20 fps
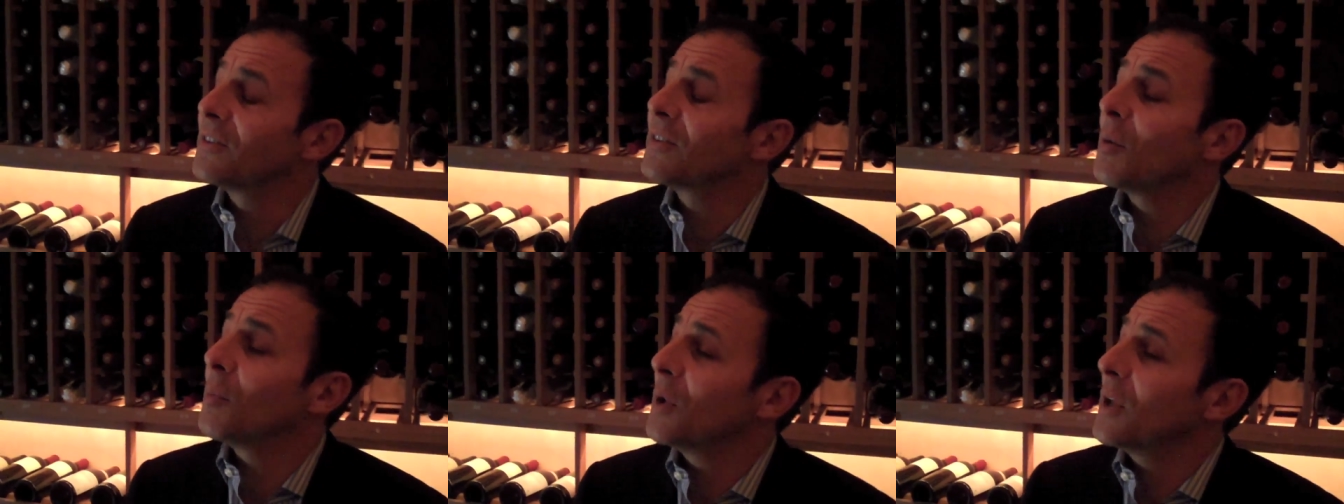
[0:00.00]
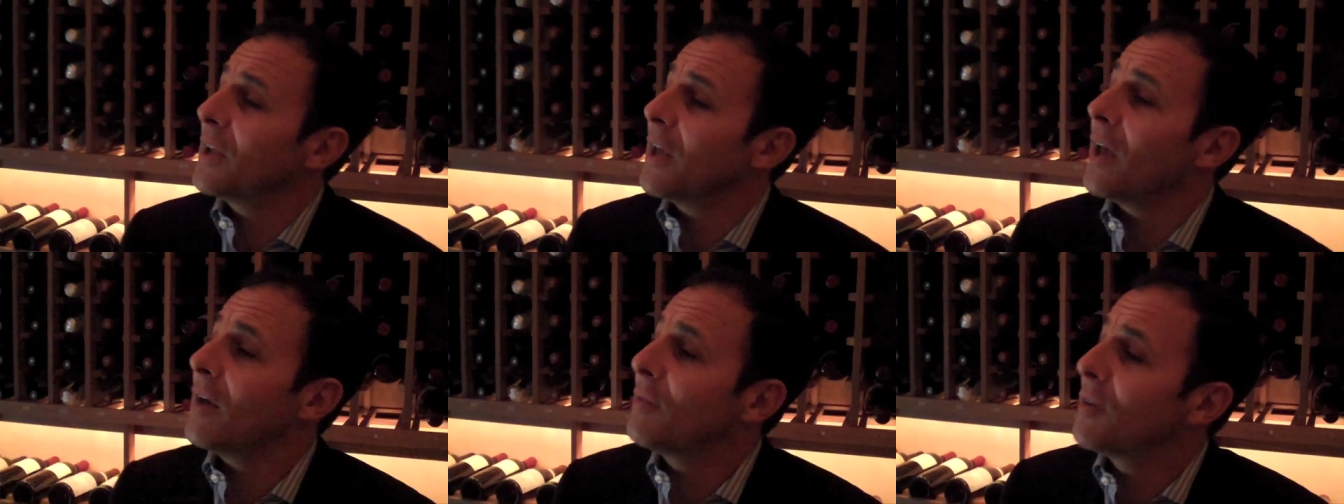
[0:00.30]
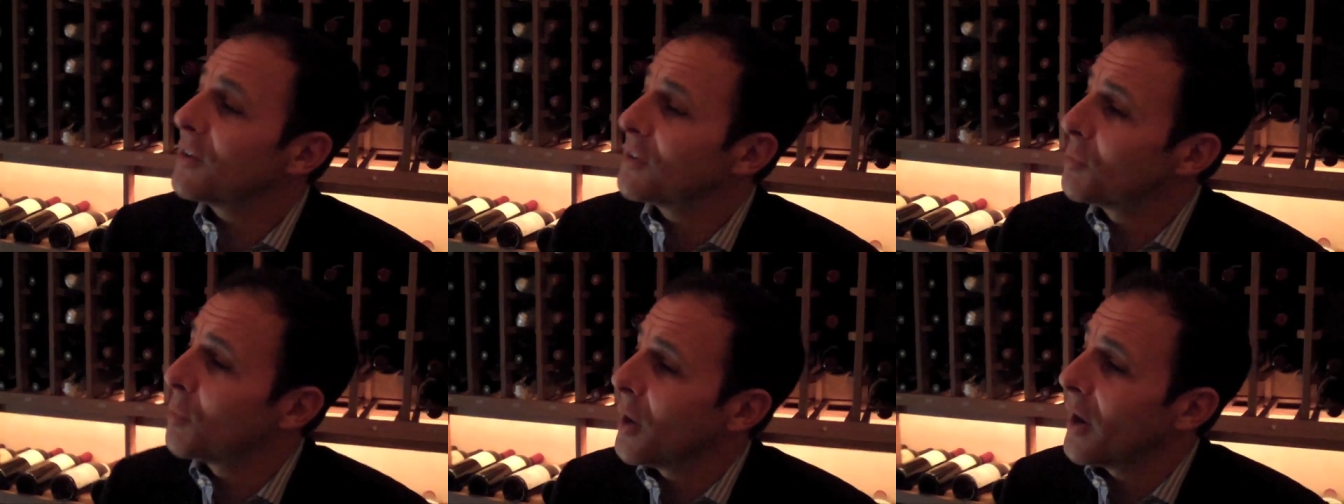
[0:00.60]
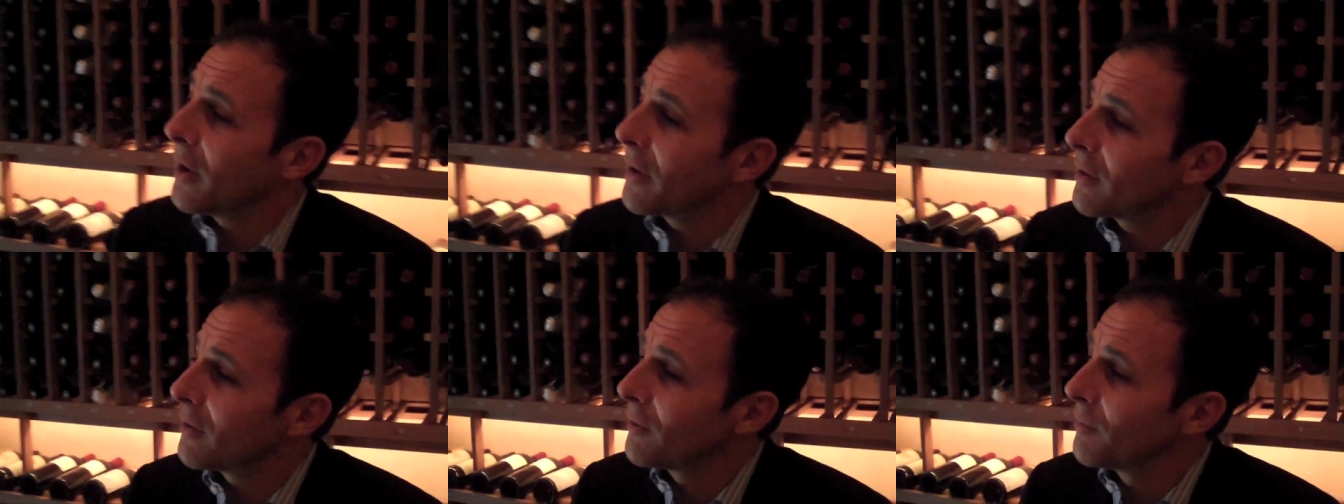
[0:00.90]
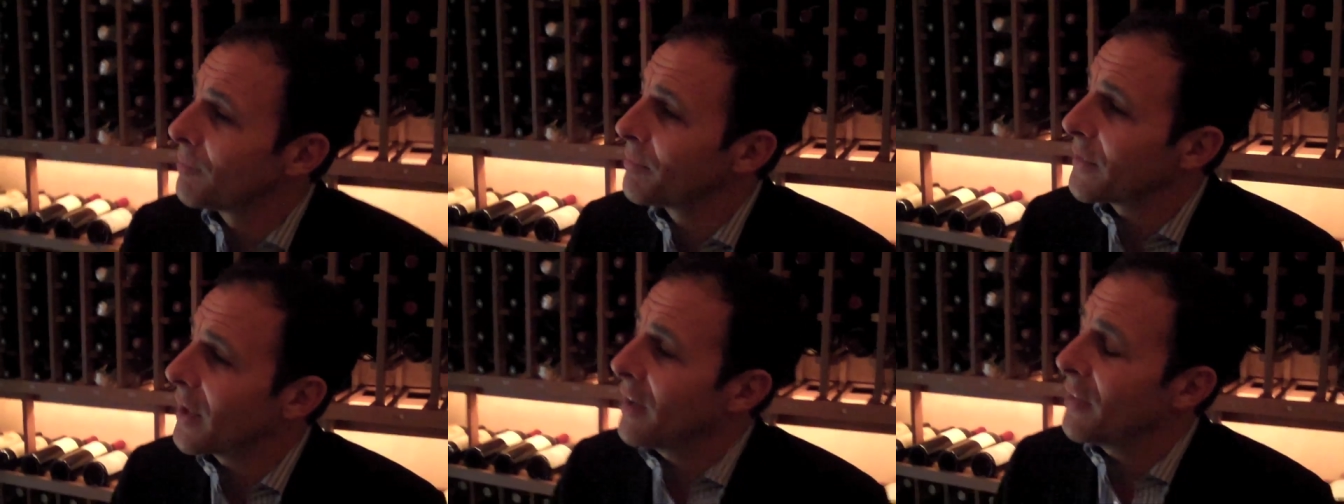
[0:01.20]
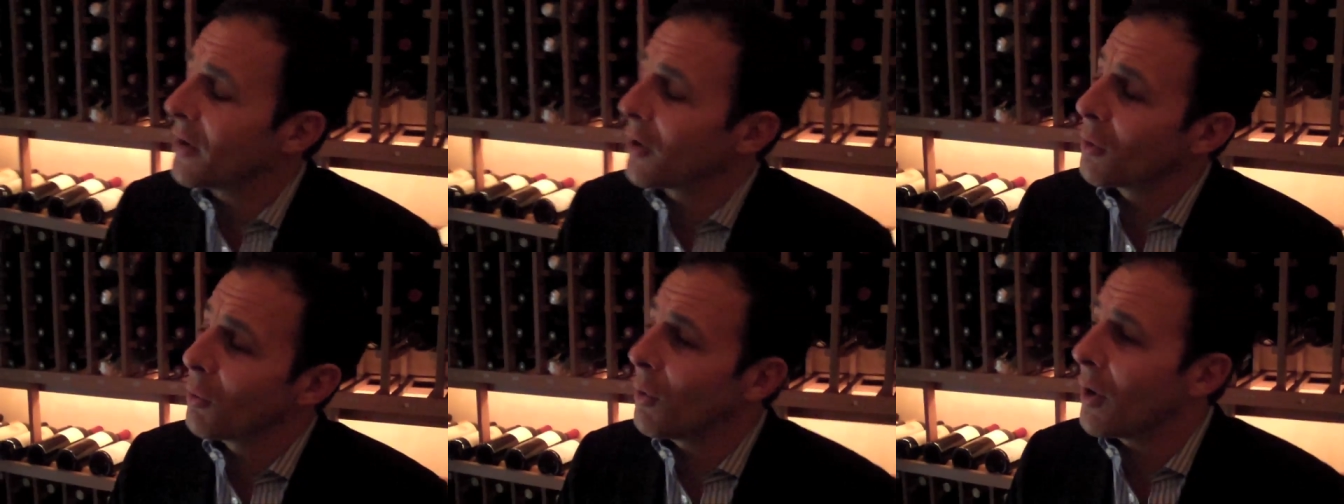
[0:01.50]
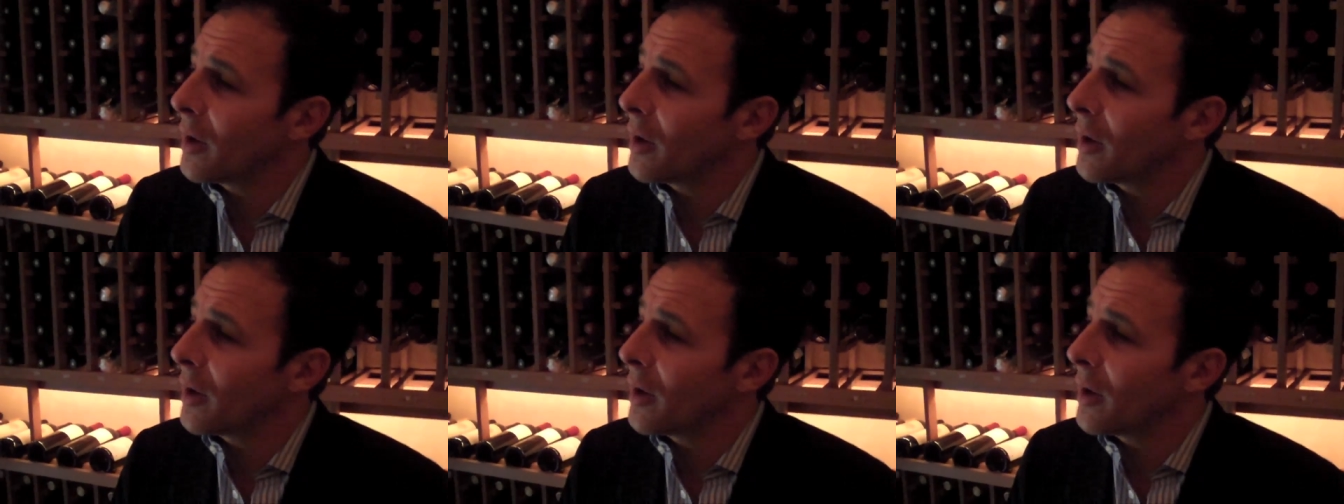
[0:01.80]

Somebody gave us a bottle, mm-hmm. and they're a